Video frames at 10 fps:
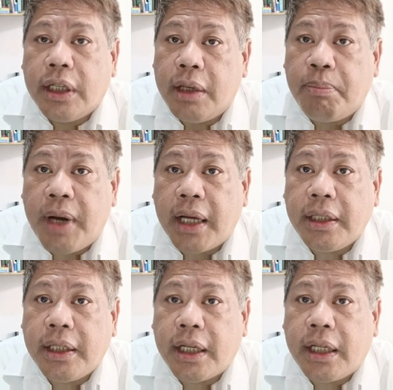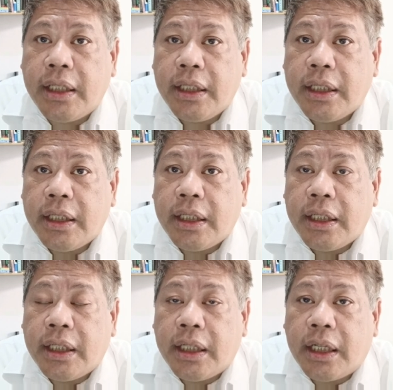in practical
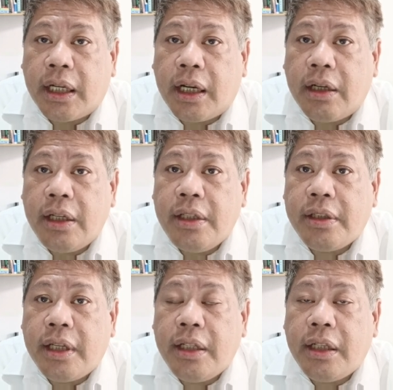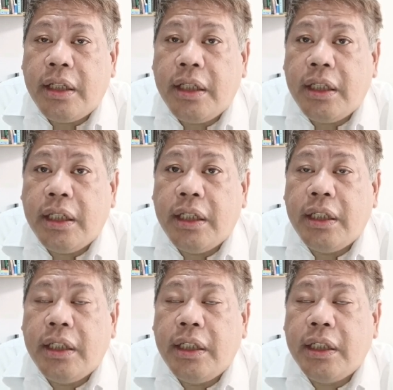are
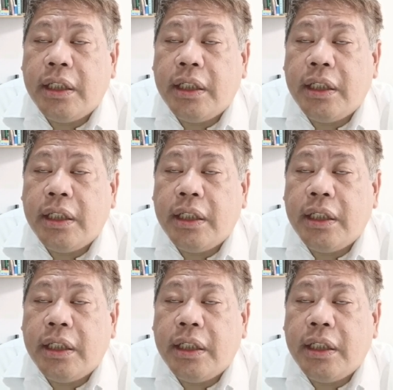instantly